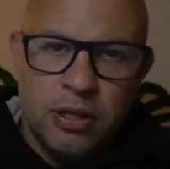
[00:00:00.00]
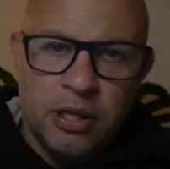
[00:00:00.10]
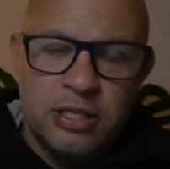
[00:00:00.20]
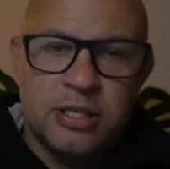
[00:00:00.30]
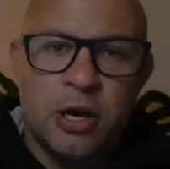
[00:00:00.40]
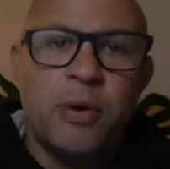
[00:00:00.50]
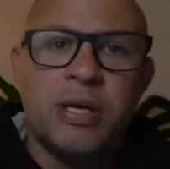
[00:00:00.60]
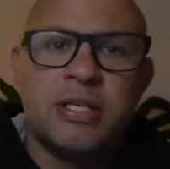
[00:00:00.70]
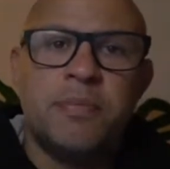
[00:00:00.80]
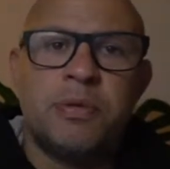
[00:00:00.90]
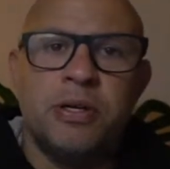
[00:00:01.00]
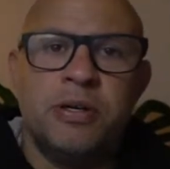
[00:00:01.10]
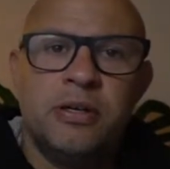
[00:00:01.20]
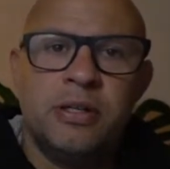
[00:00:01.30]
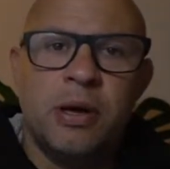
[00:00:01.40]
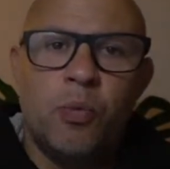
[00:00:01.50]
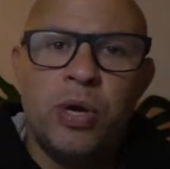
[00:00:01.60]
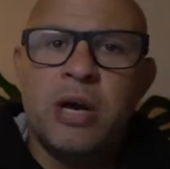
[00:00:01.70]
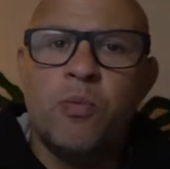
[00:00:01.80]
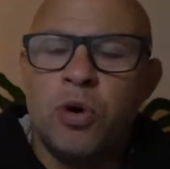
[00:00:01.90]
is so accepted that
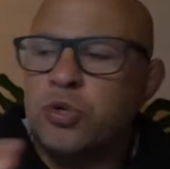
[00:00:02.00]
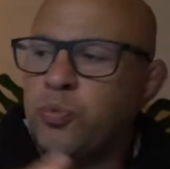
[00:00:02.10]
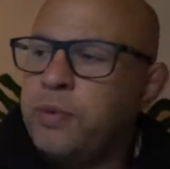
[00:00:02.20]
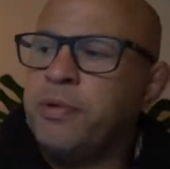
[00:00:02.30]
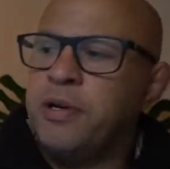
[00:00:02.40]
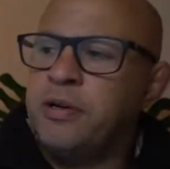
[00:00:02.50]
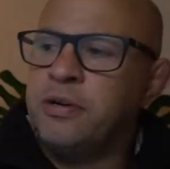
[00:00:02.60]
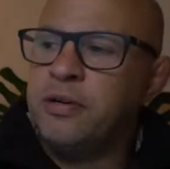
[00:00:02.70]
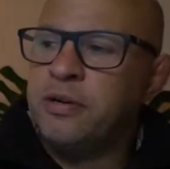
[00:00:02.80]
we can watch women